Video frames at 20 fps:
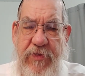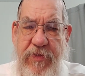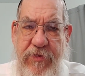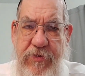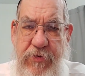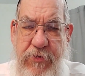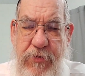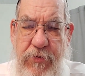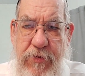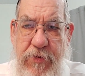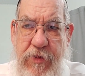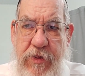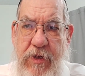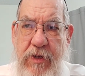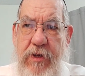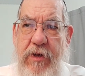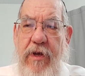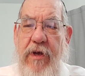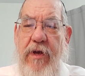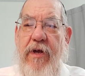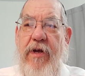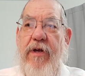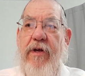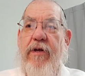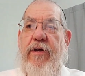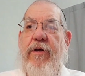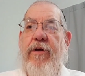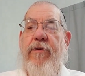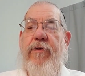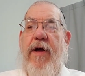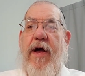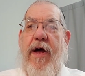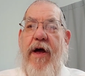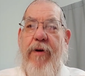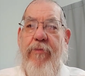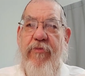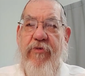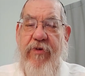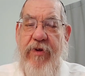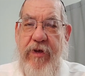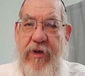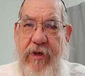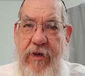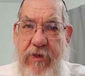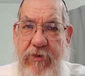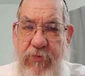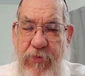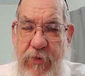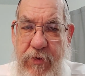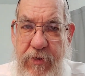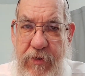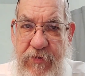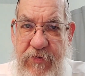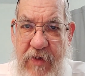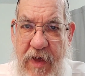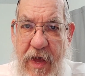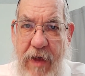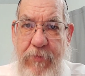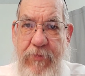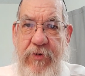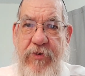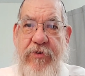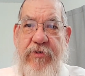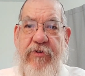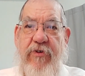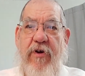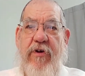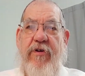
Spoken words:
through the hammering it with this hammer, the